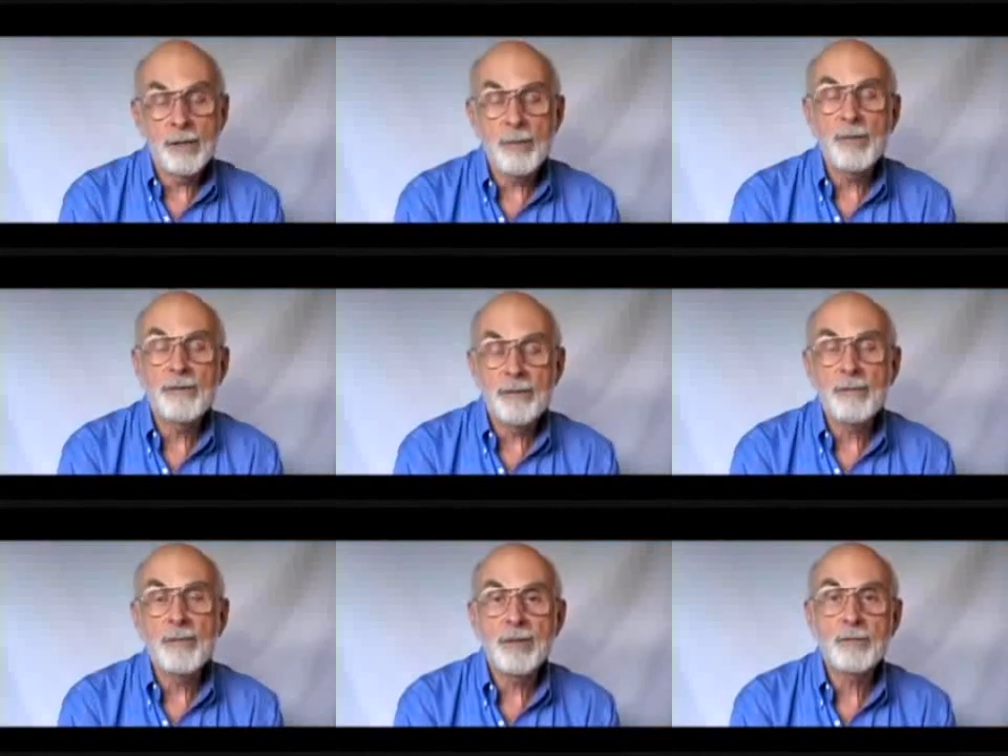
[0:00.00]
determine
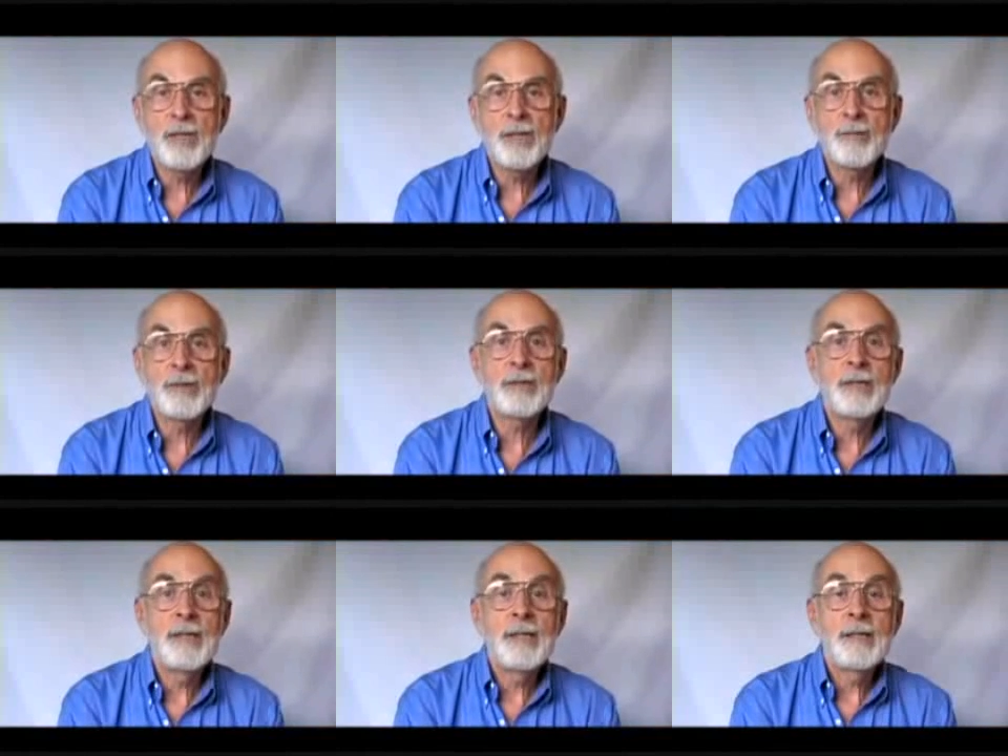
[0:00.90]
from those
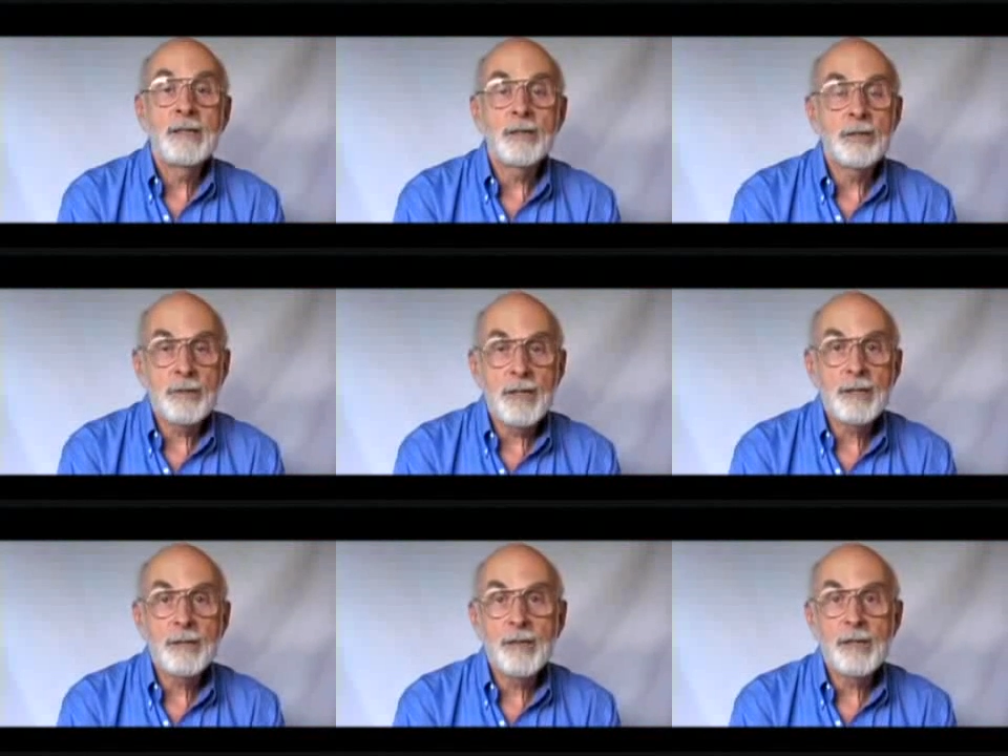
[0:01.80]
measurements the
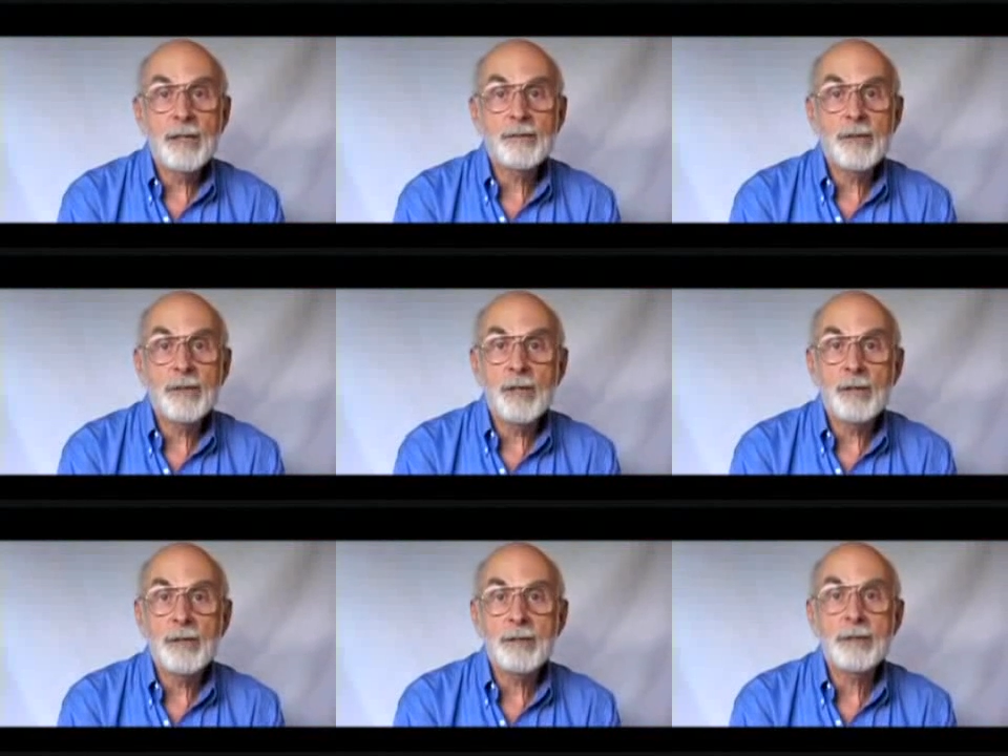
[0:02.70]
strength of the electric
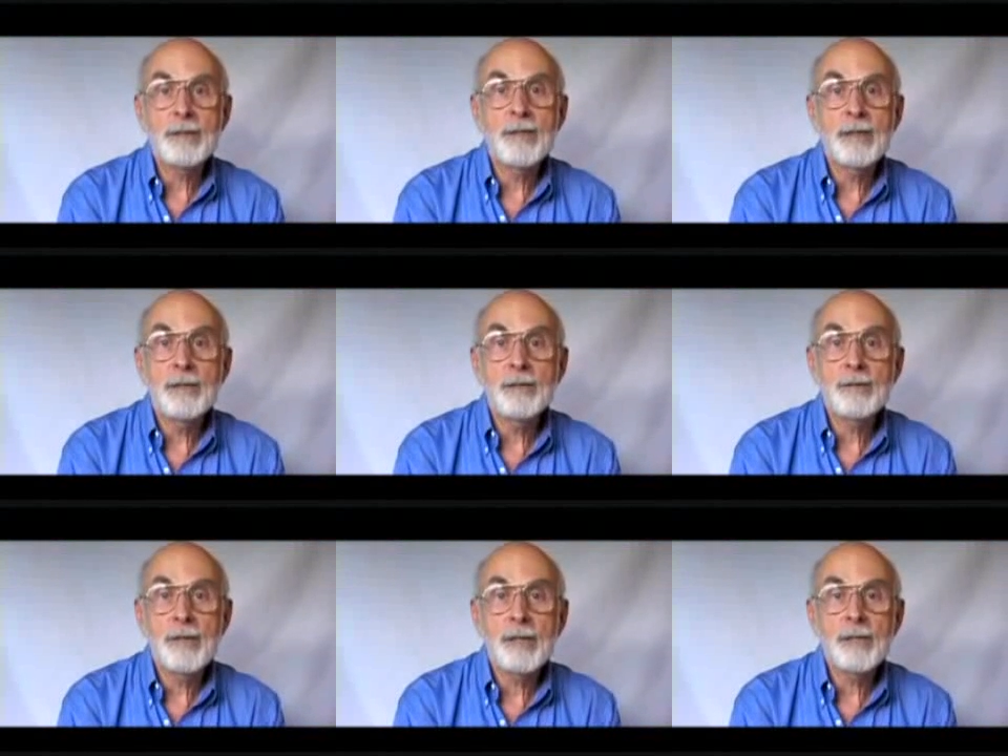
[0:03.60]
currents, the
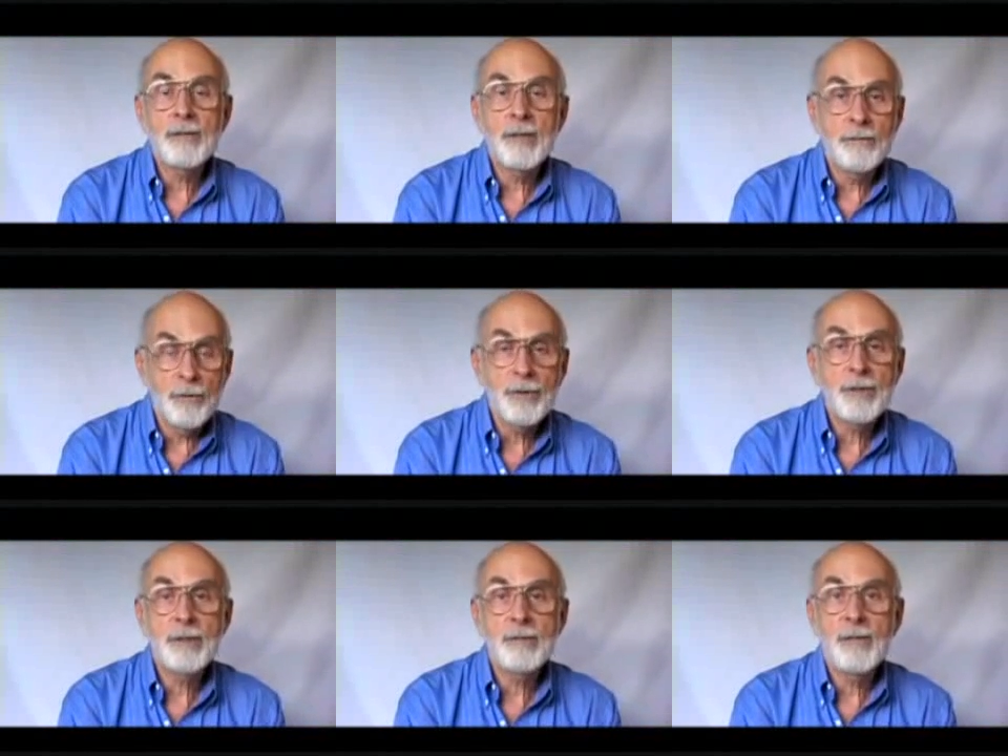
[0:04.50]
strength of the
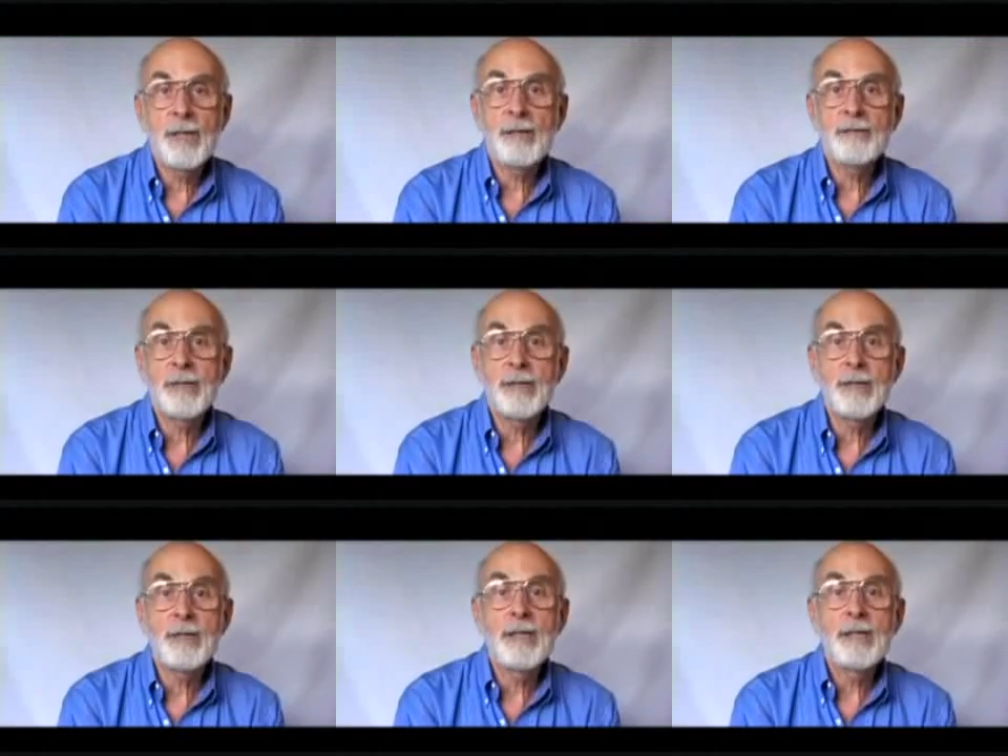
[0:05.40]
forces involved,
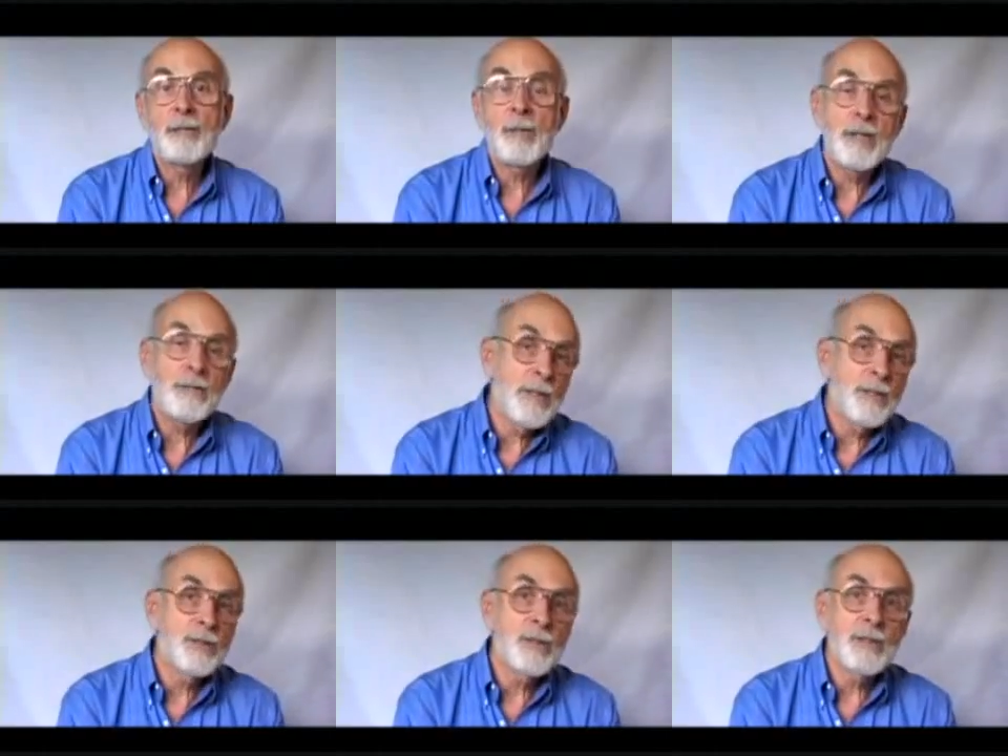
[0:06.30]
and the amount of
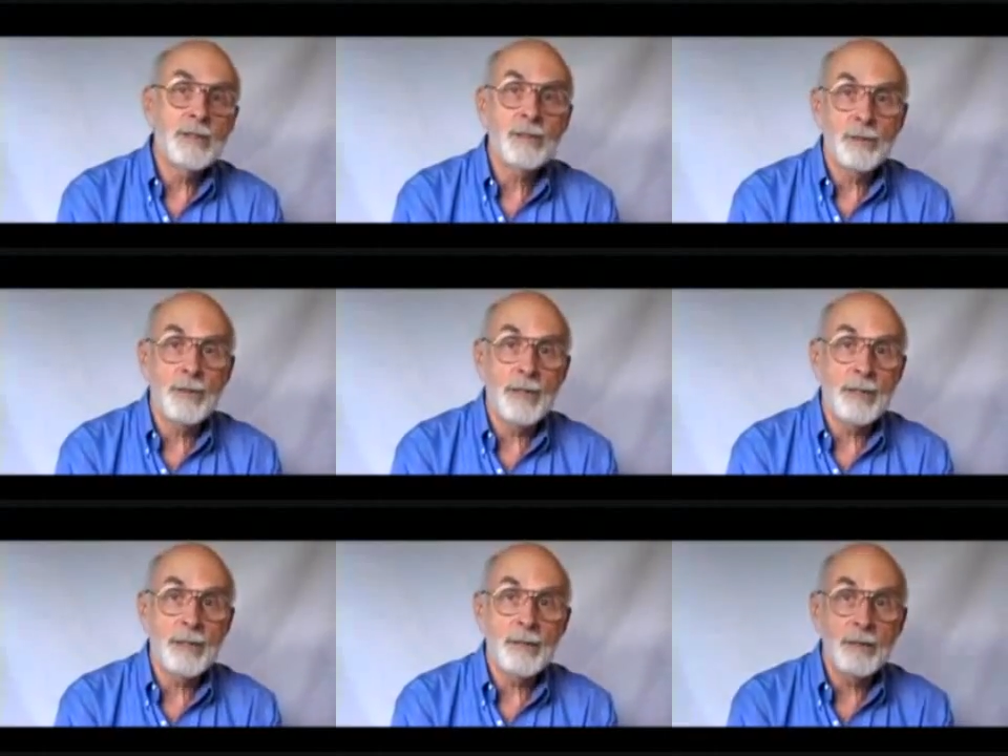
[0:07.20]
energy that's
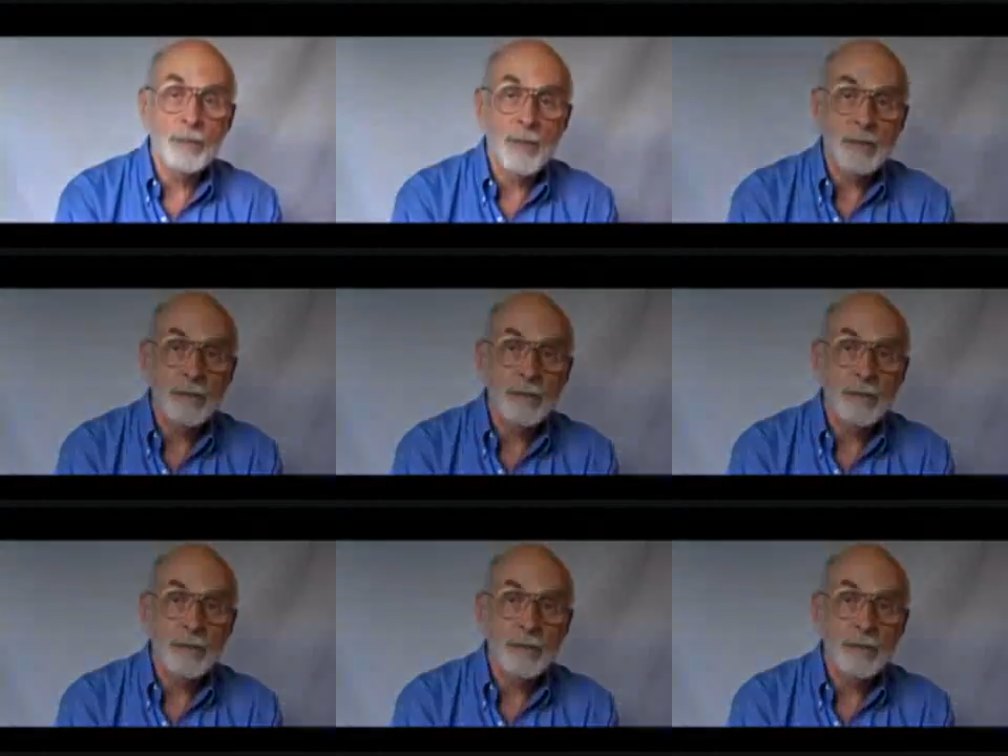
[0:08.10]
stored out there in